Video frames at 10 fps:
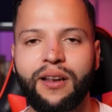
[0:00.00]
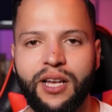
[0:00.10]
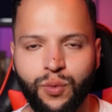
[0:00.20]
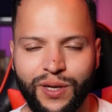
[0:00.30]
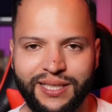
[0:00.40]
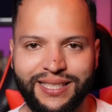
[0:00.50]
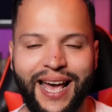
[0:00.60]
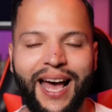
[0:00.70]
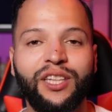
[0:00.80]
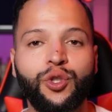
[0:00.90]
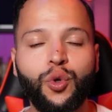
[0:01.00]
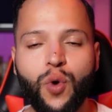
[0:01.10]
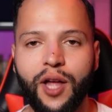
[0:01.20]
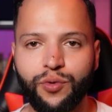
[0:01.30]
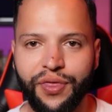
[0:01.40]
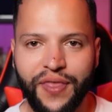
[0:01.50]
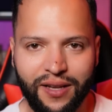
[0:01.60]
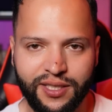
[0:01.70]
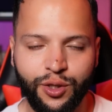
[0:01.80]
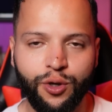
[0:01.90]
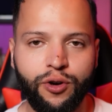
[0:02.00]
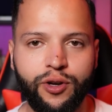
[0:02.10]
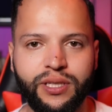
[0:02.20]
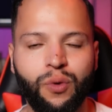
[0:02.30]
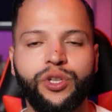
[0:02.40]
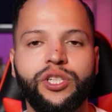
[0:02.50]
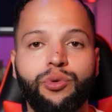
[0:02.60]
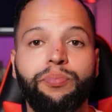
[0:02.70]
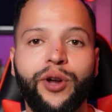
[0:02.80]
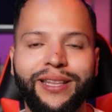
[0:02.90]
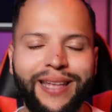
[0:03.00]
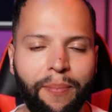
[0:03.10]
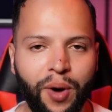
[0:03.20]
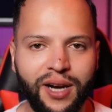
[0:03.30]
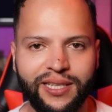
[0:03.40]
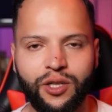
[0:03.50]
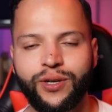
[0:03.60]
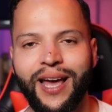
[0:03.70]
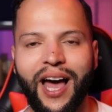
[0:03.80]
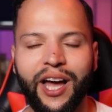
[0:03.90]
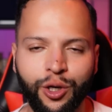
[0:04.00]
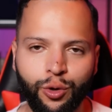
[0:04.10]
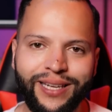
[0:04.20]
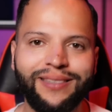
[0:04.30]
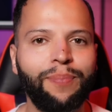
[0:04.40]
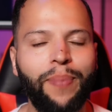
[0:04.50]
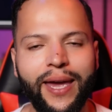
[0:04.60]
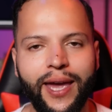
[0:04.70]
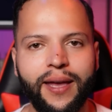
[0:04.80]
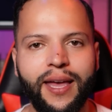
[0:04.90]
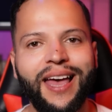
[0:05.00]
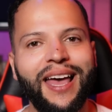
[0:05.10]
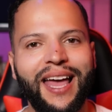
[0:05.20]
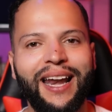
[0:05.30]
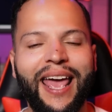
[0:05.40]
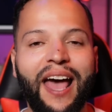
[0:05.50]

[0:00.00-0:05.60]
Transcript: clause was set at 200,000 euros, which is reported that Barcelona agreed to pay it. And they